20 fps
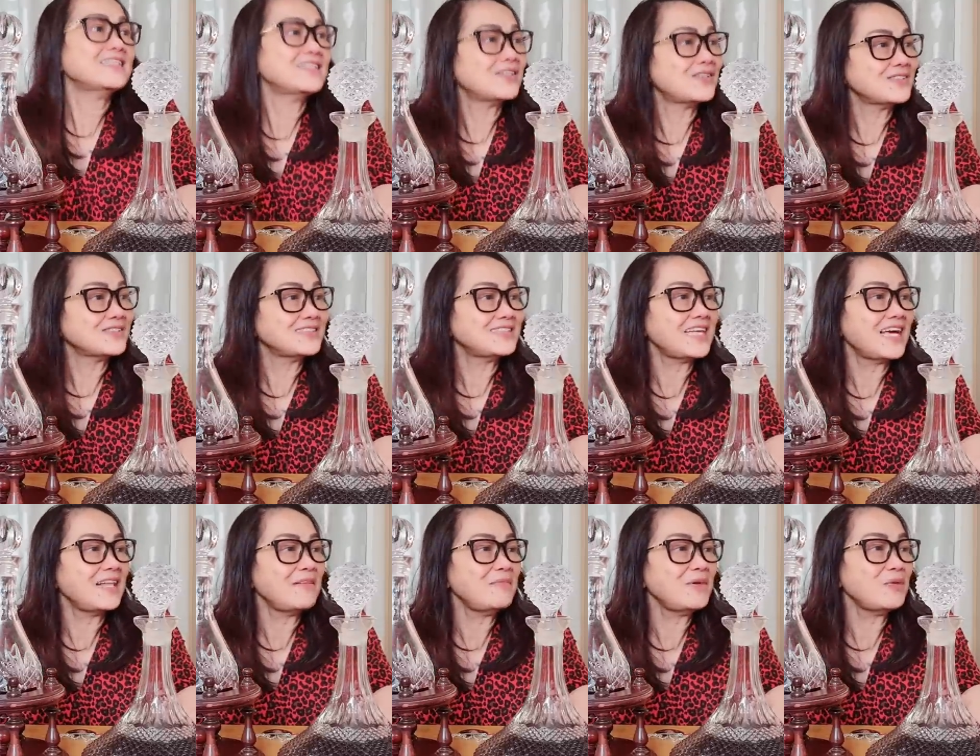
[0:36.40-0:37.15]
So
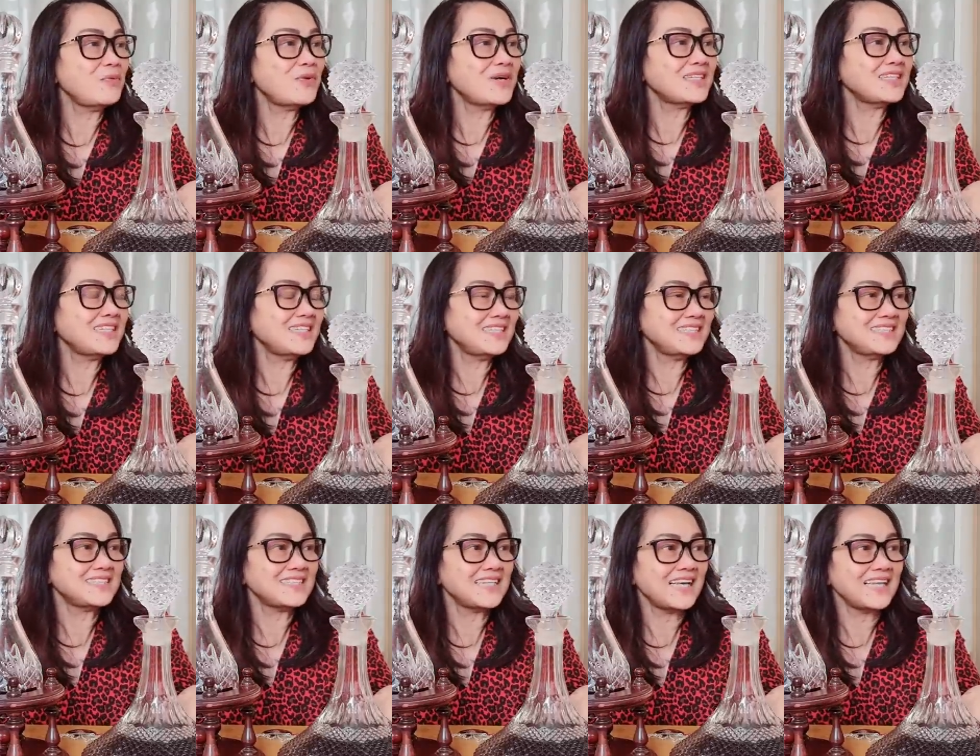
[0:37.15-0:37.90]
tell me what
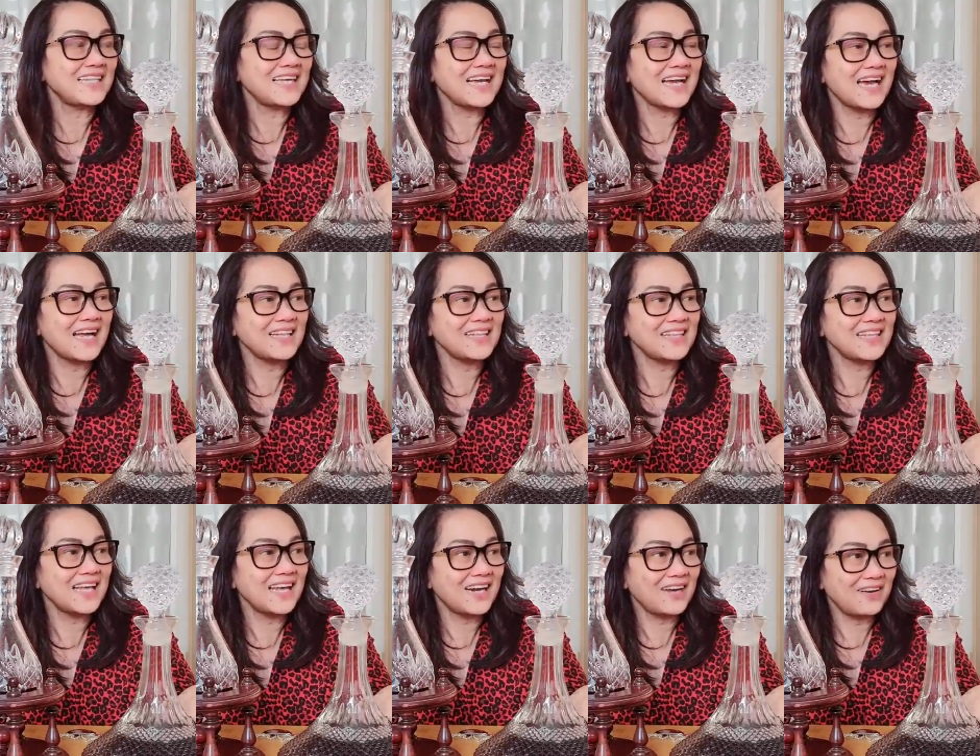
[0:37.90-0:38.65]
is a
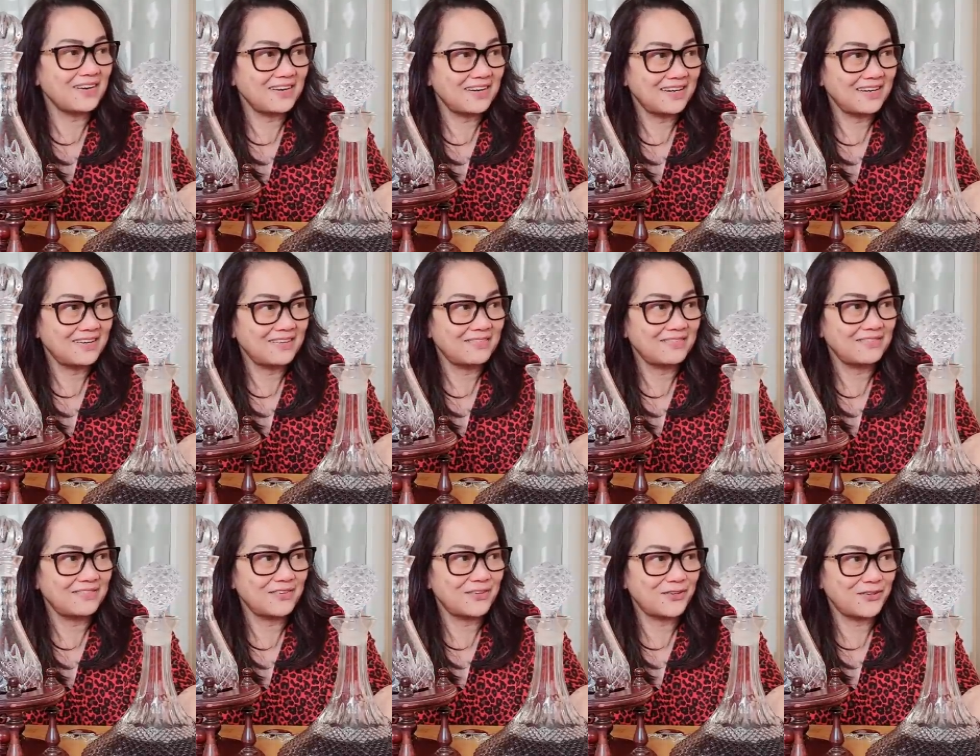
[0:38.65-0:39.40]
decanter?
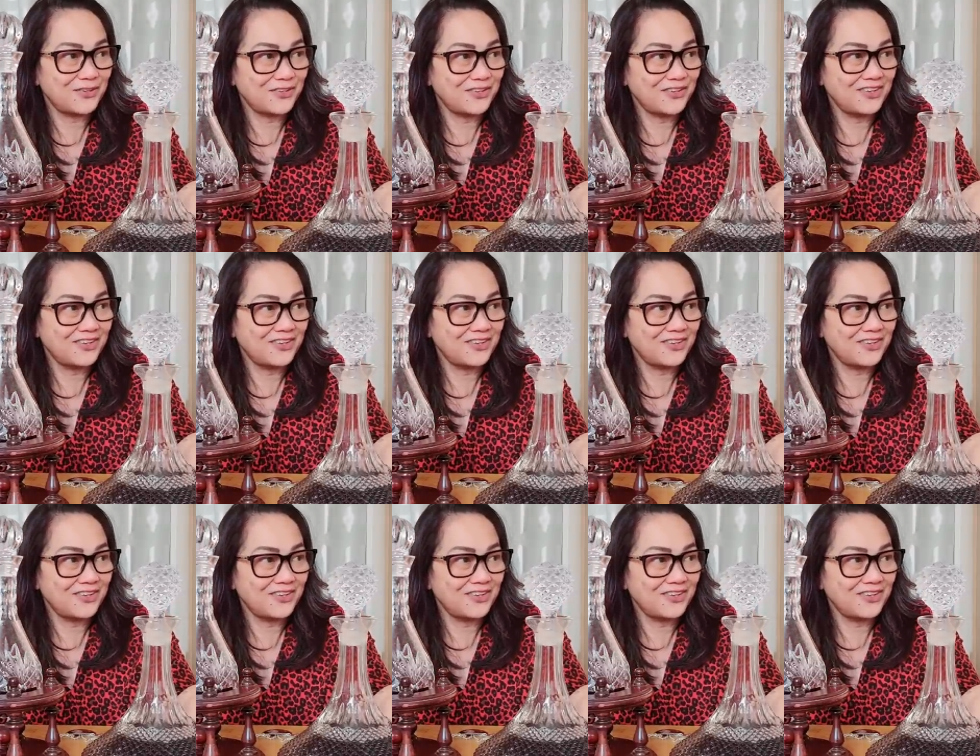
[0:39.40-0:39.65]
Oh.